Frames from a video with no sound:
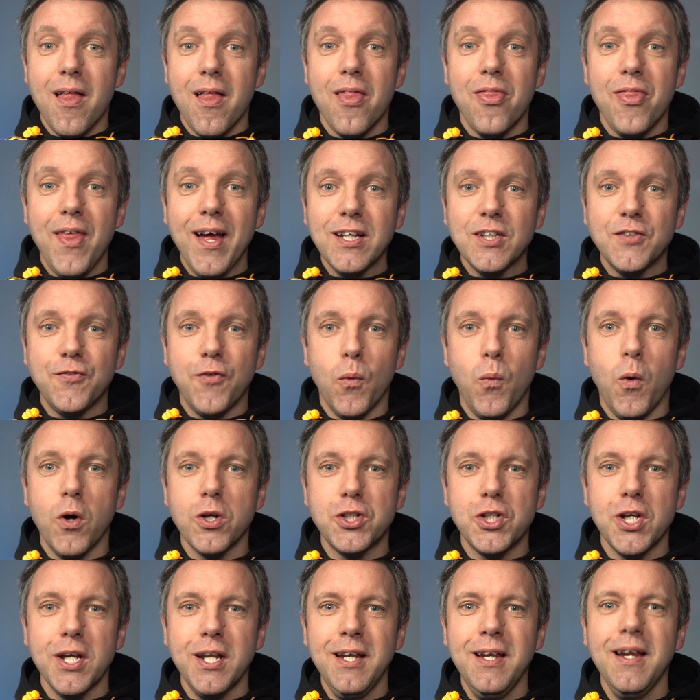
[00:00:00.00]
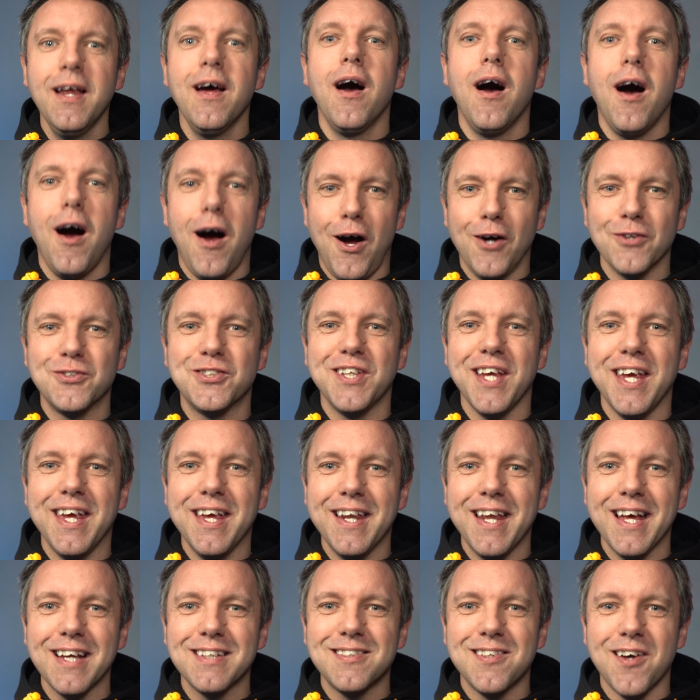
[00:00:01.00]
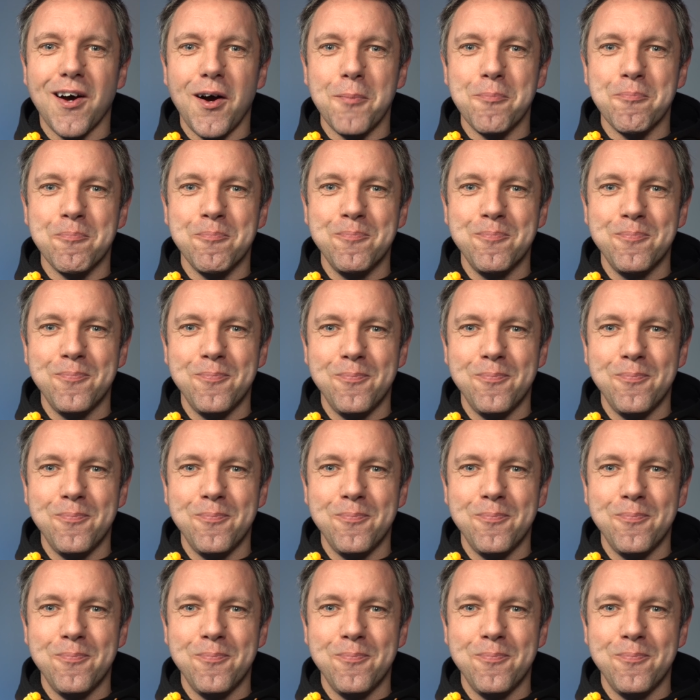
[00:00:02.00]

Thanks for watching. I'll see you next time.